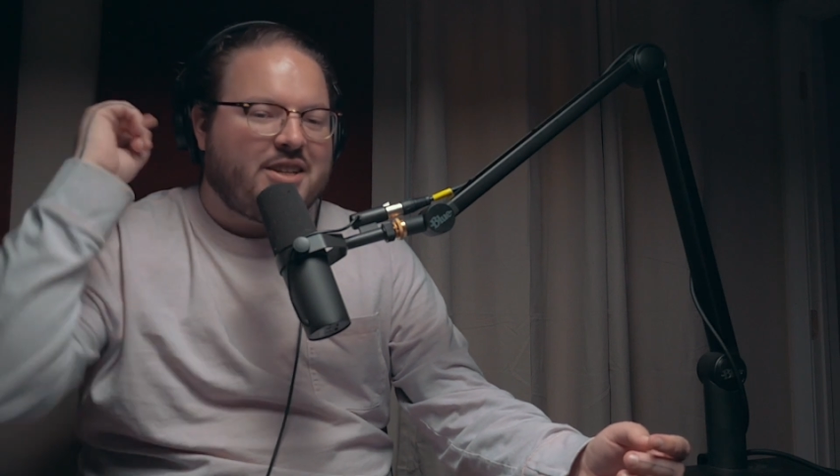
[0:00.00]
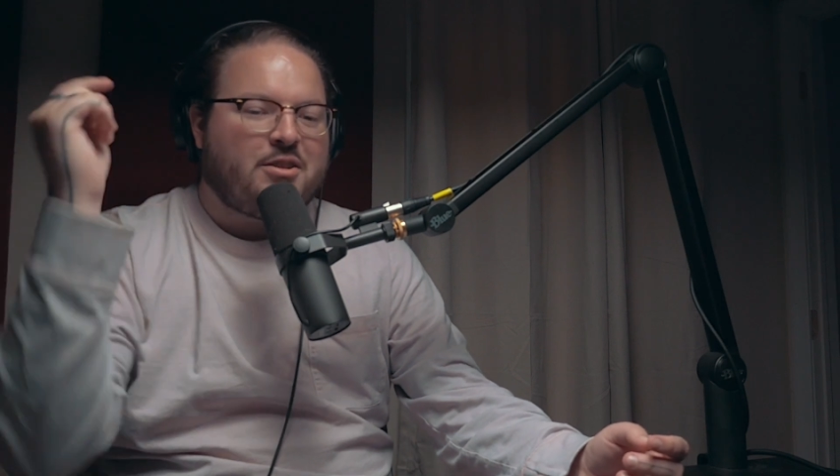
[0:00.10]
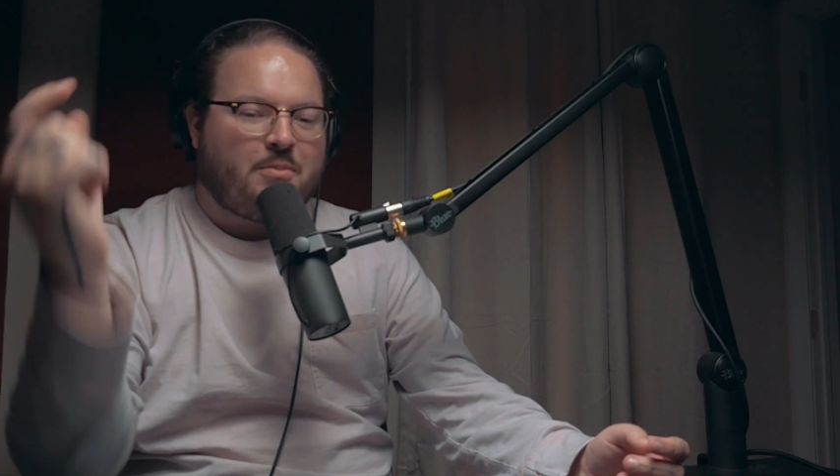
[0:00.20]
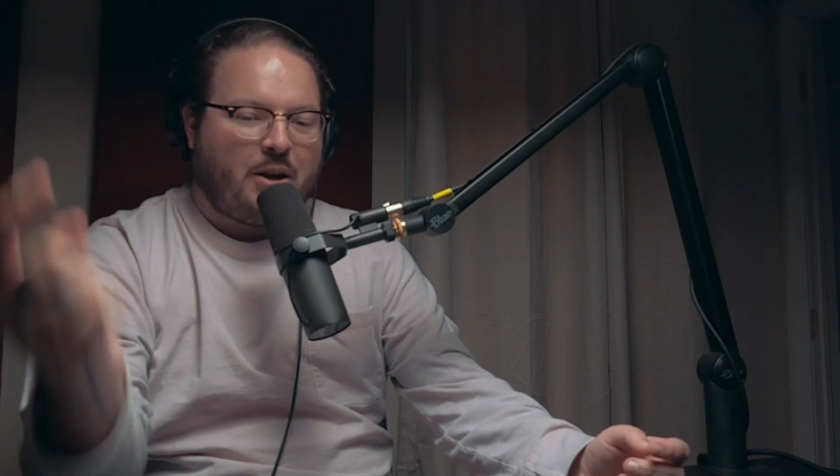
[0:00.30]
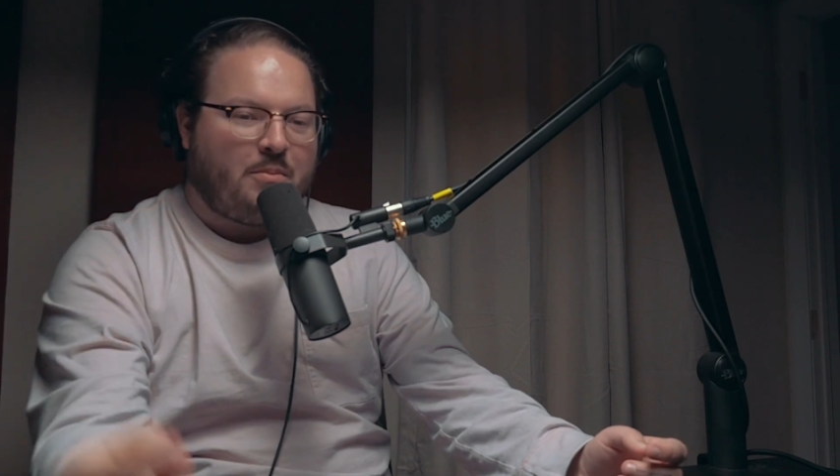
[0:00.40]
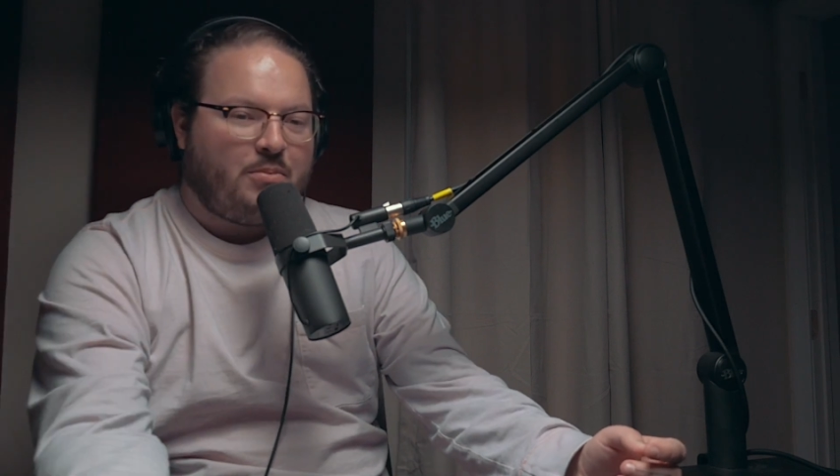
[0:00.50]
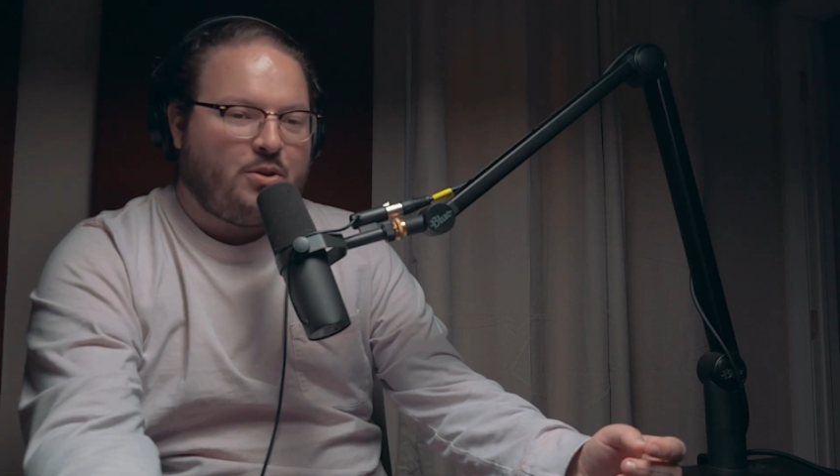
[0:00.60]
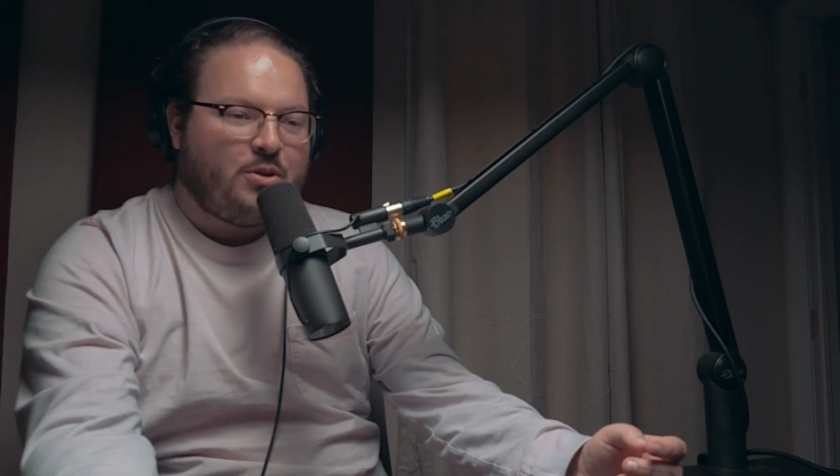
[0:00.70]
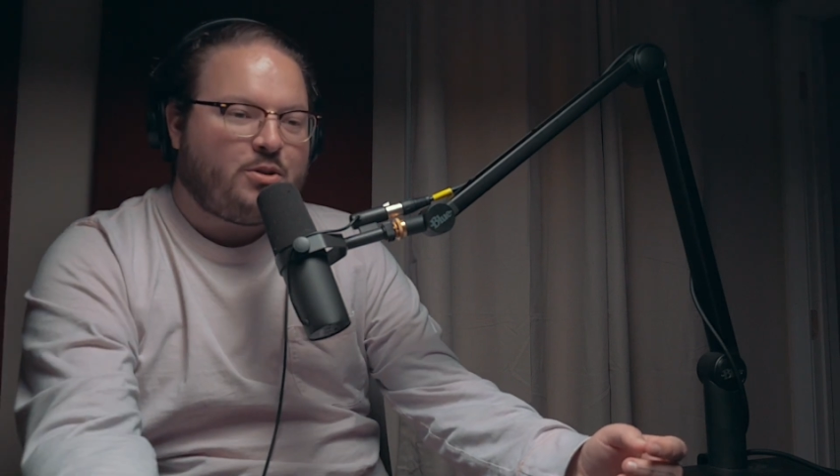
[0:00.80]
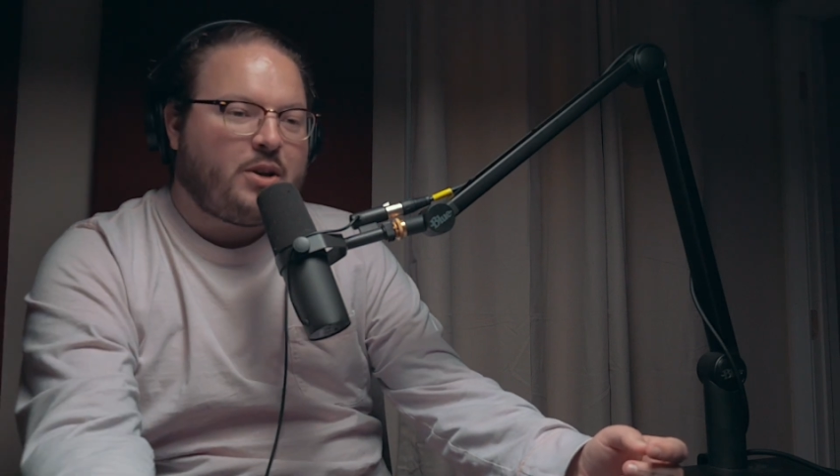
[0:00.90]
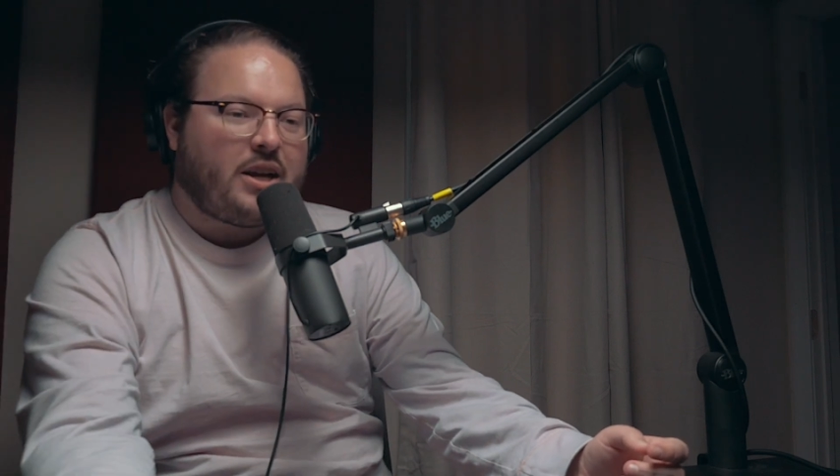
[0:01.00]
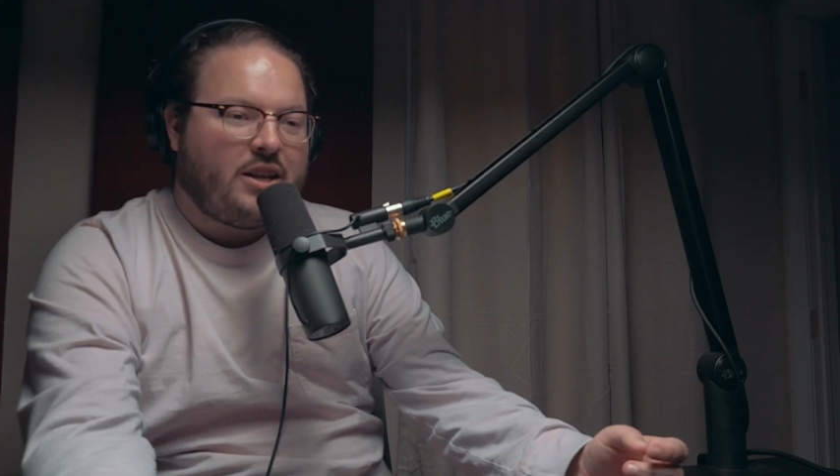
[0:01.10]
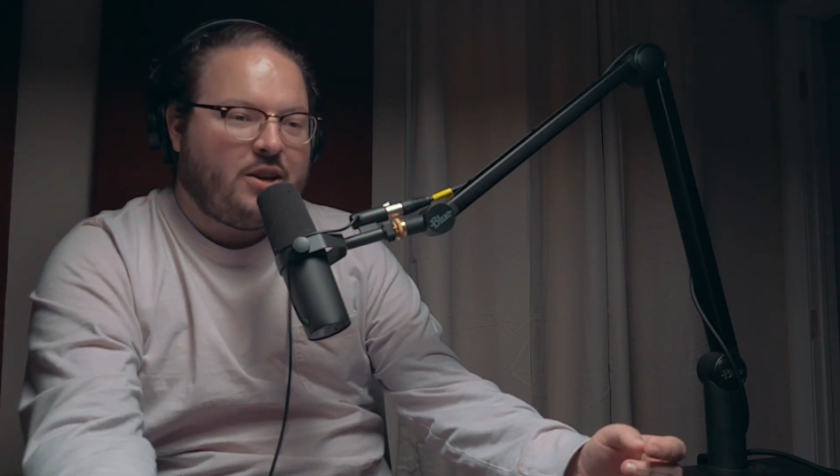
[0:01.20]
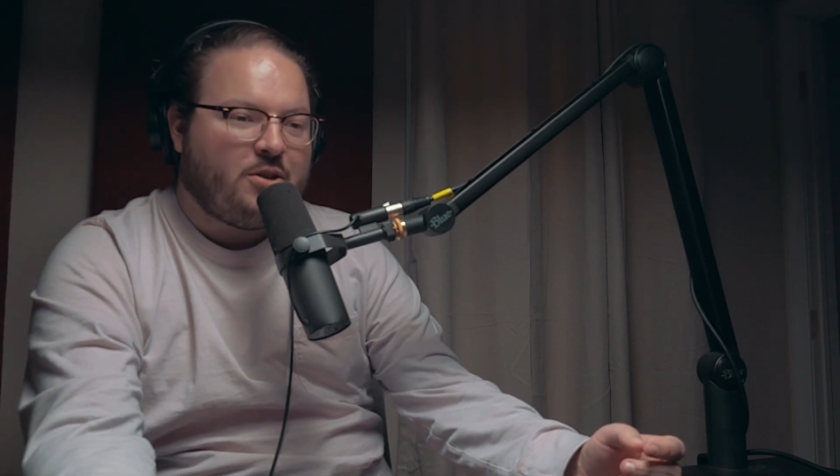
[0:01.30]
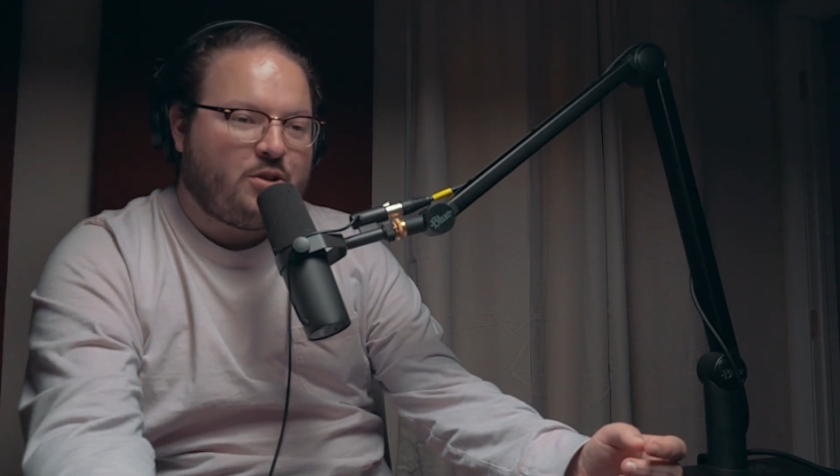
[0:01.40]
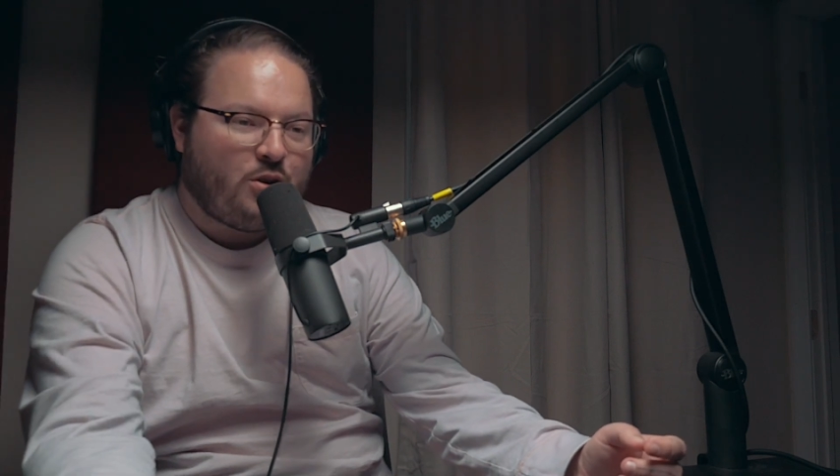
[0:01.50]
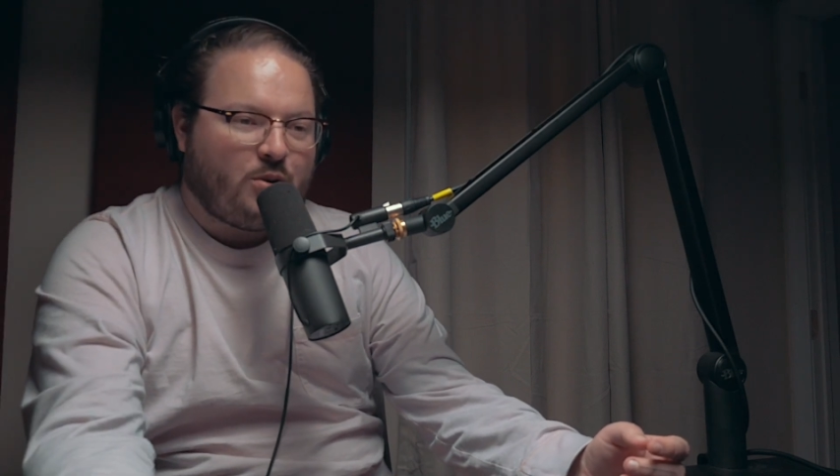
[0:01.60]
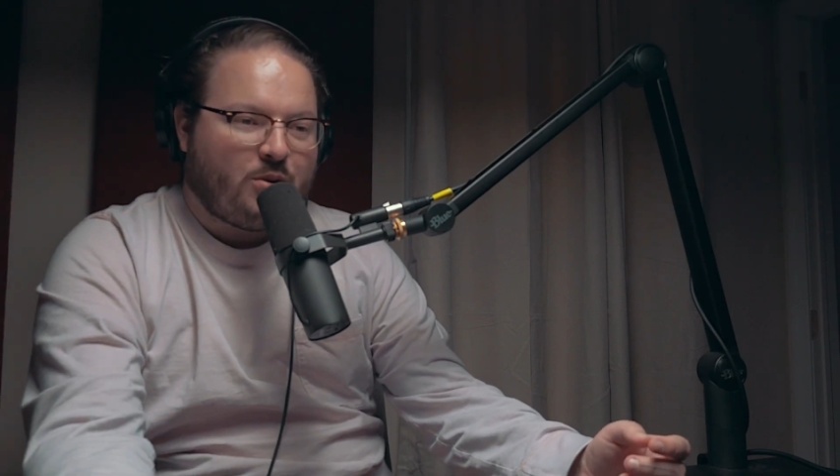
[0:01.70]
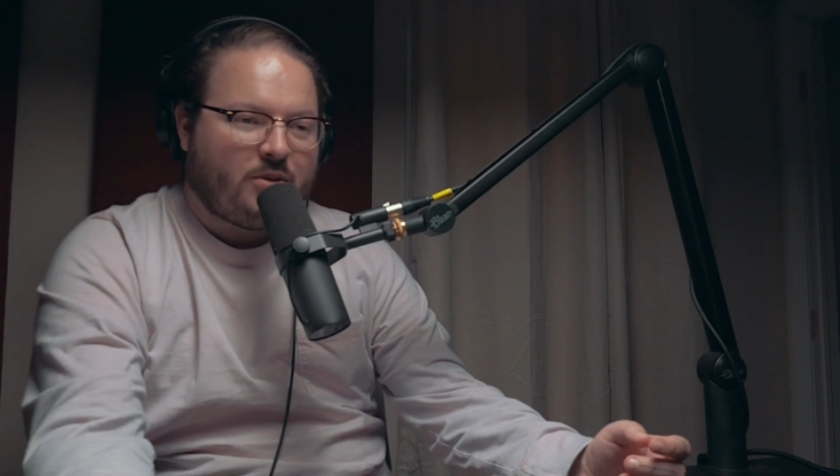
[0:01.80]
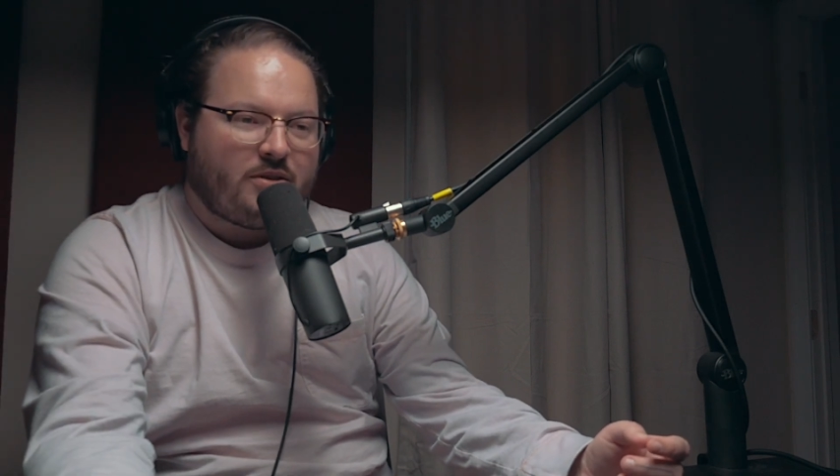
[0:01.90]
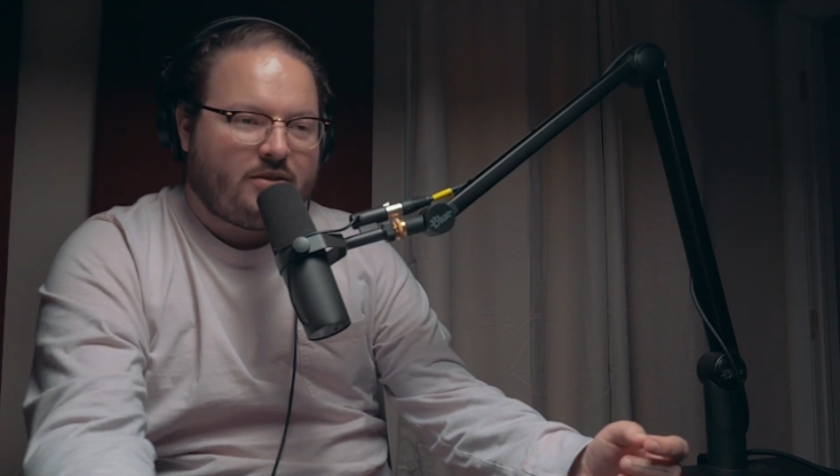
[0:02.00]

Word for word: into my computer so I can hear you,